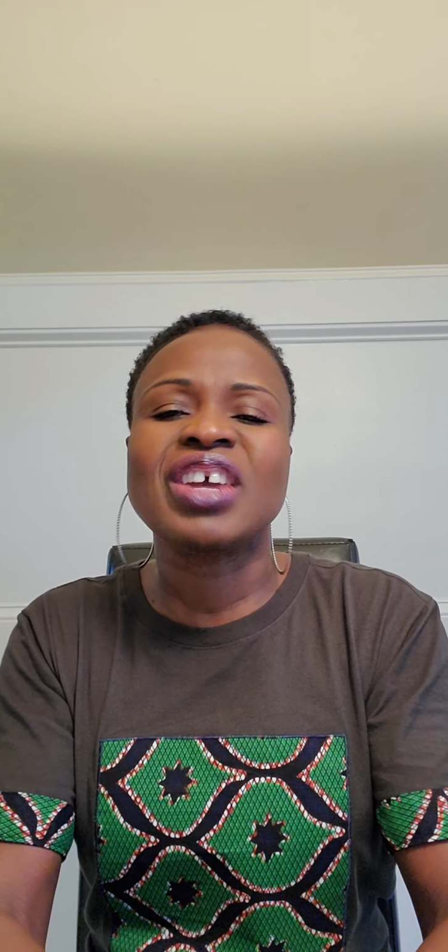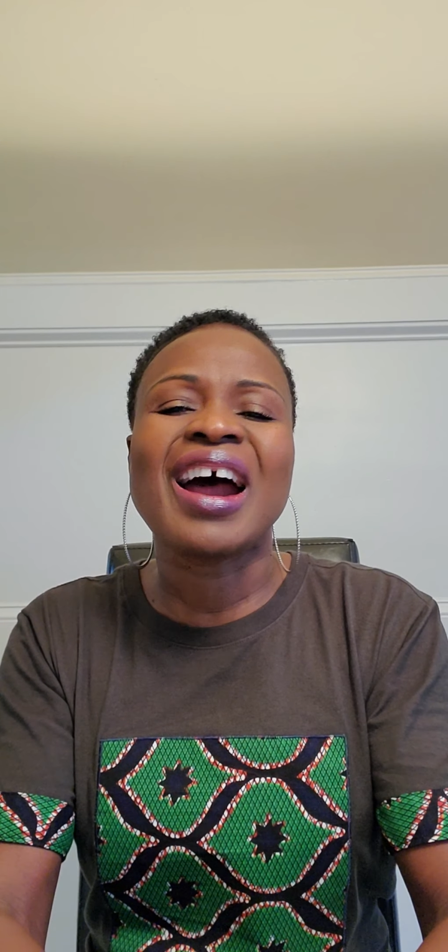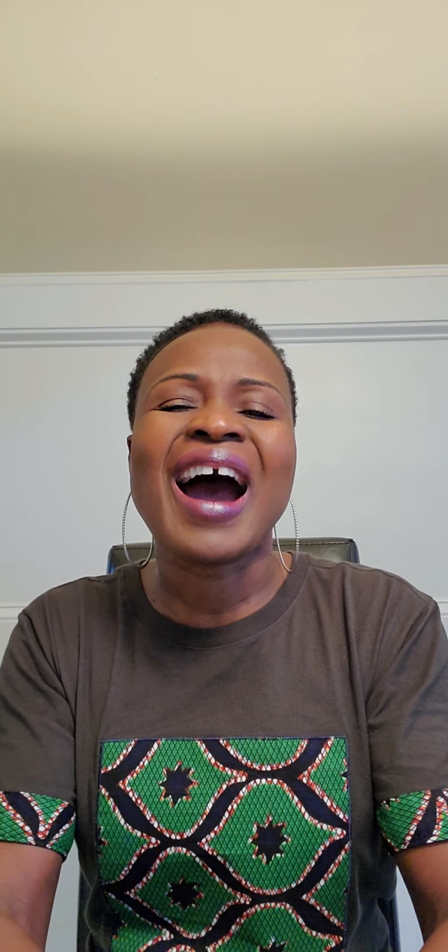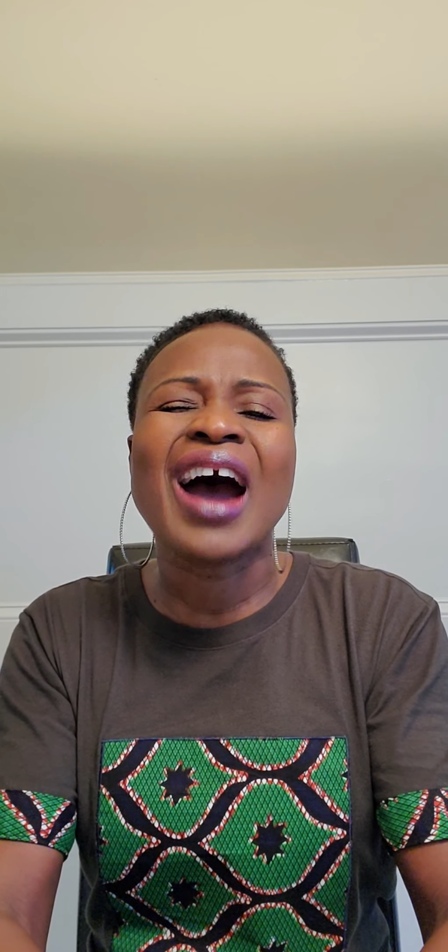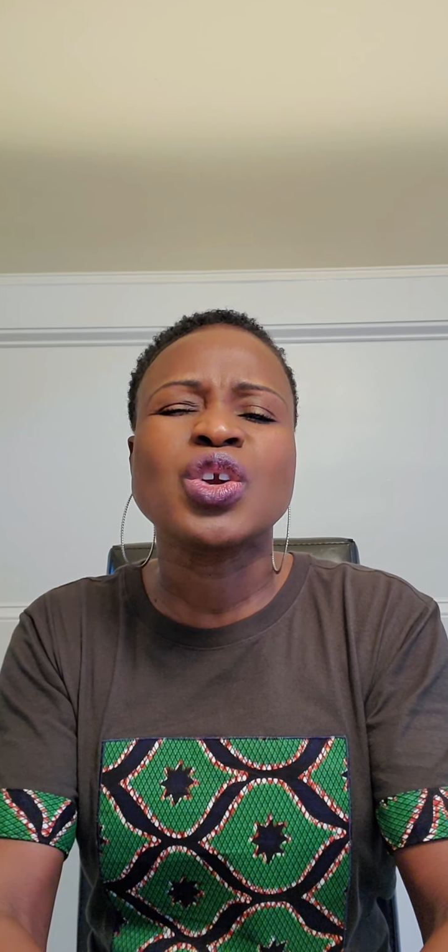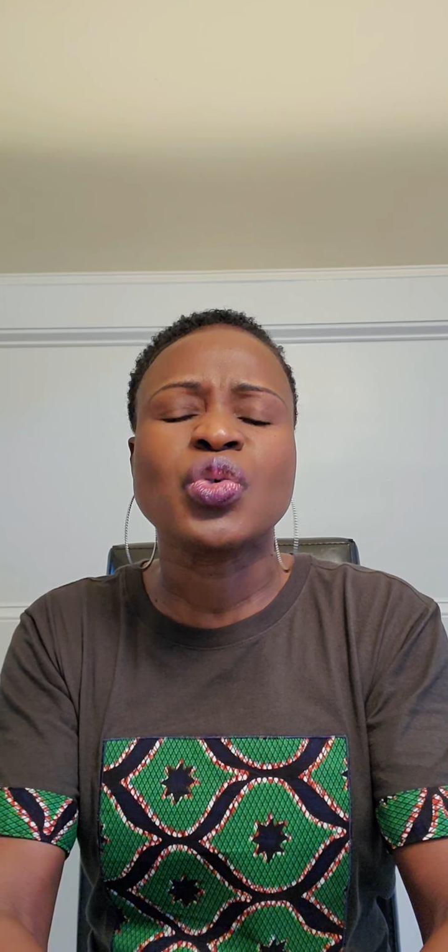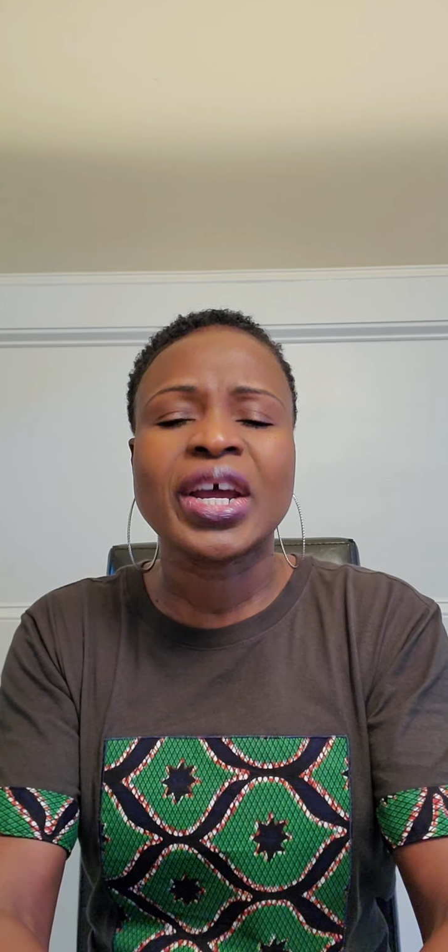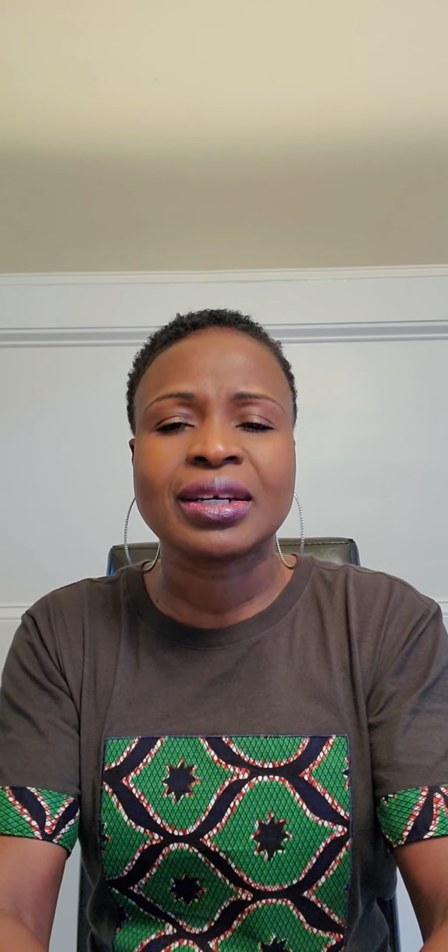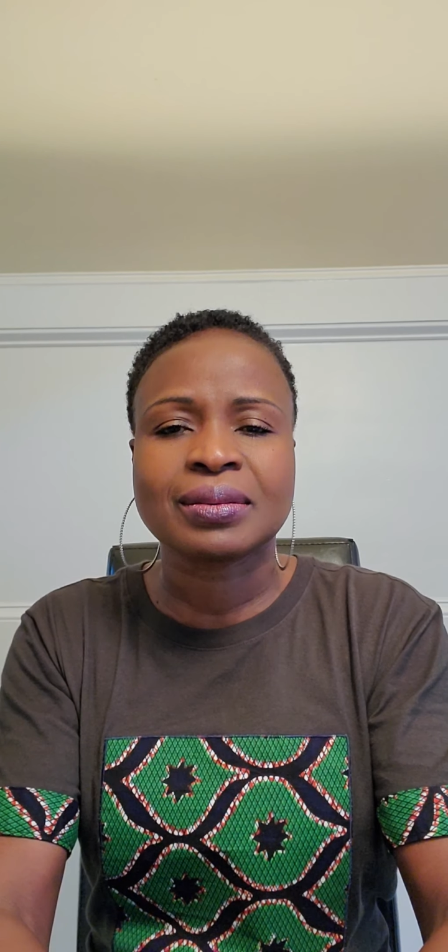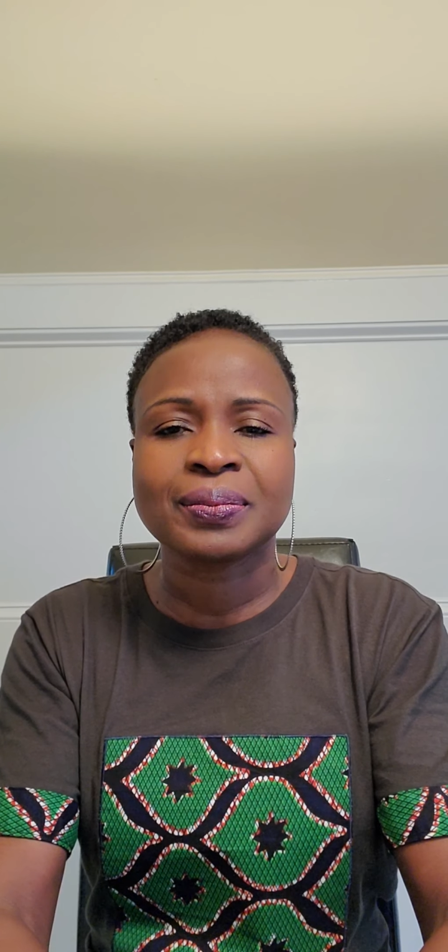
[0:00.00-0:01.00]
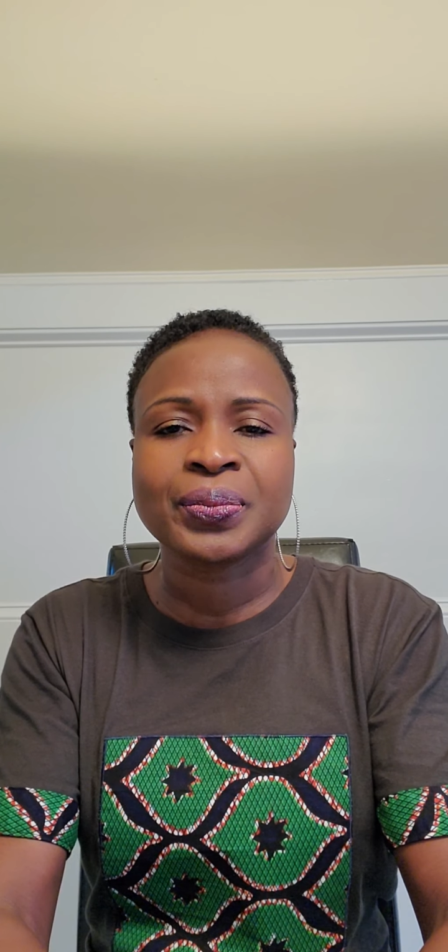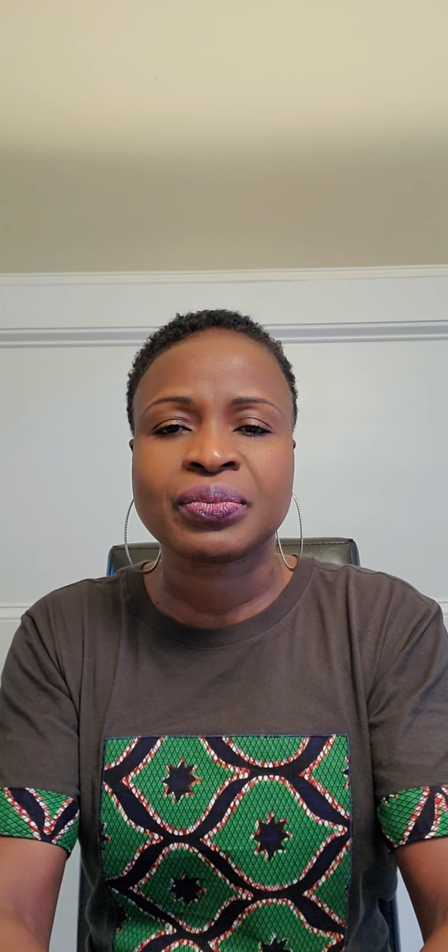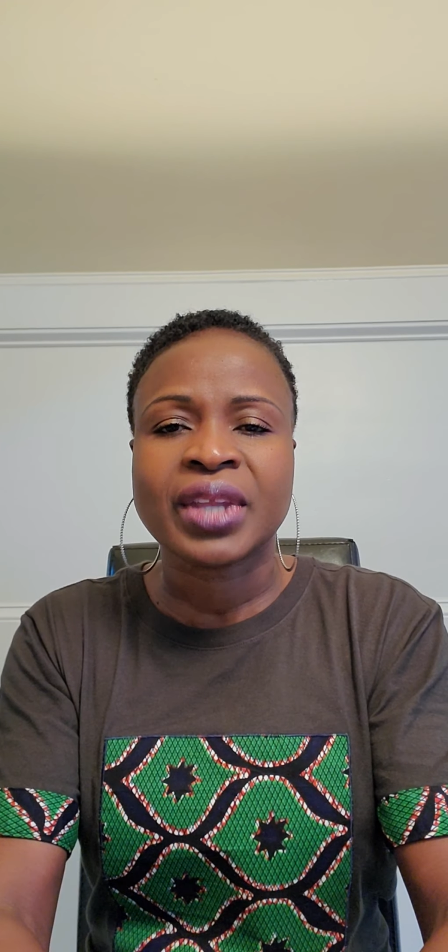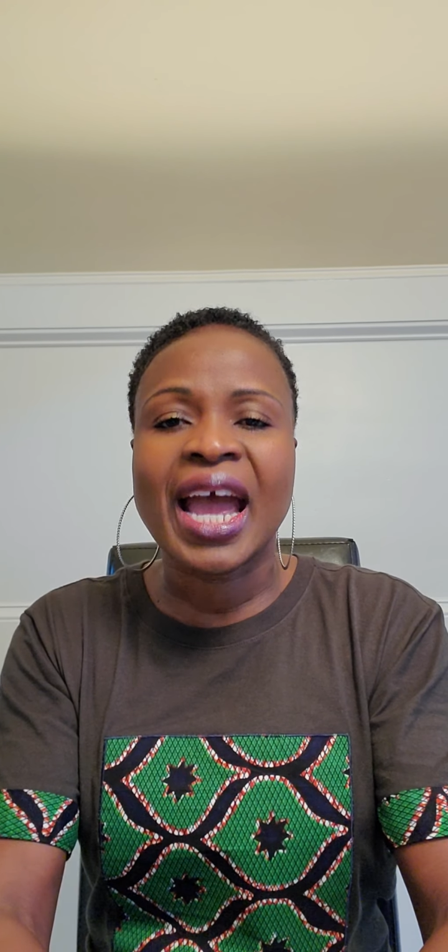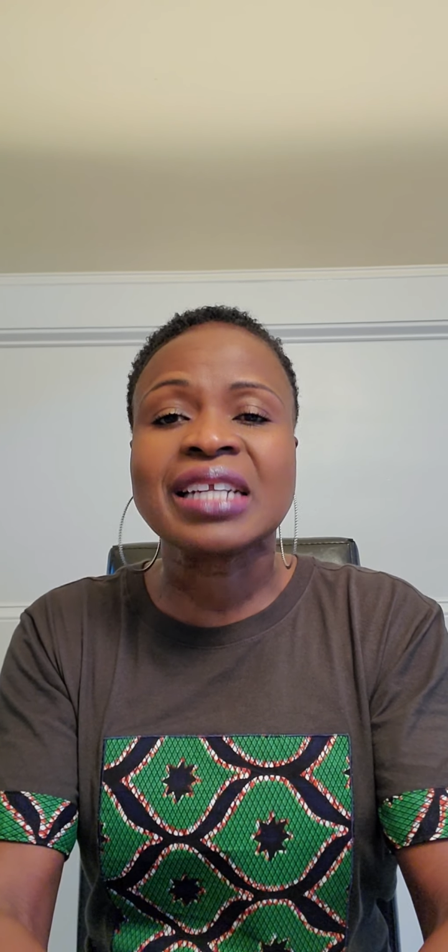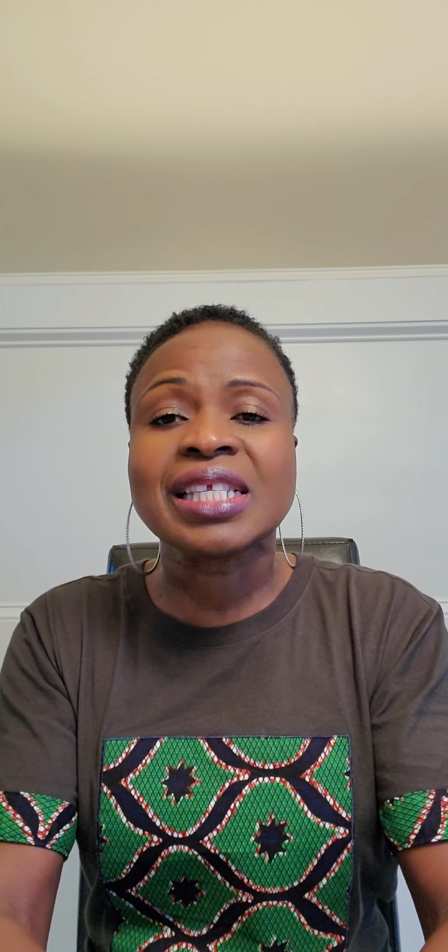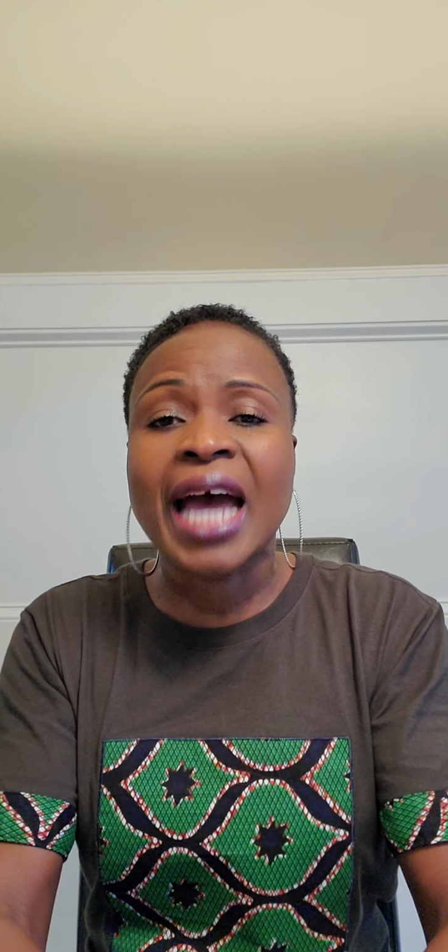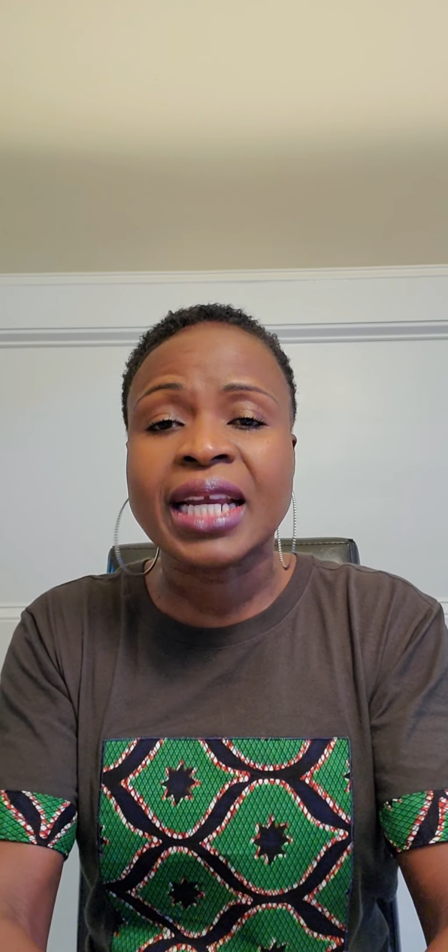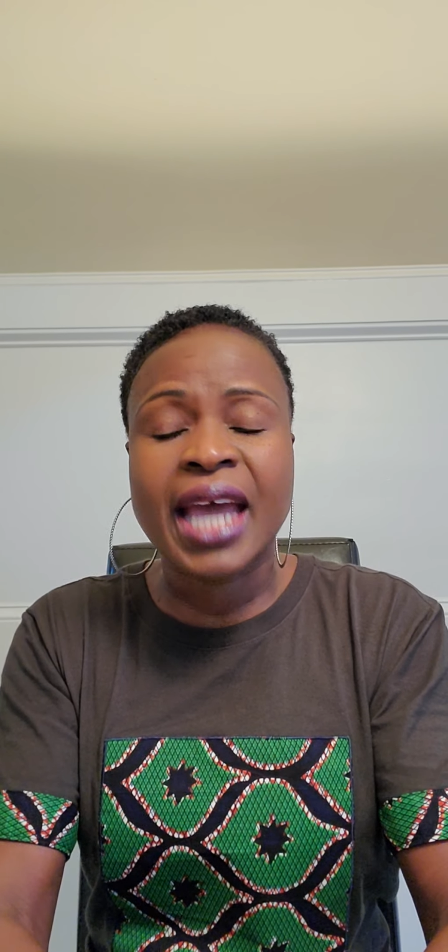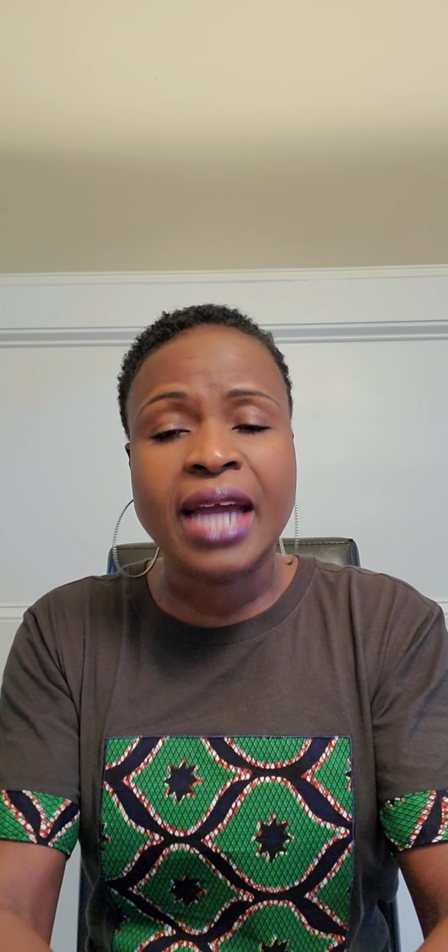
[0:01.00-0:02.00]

110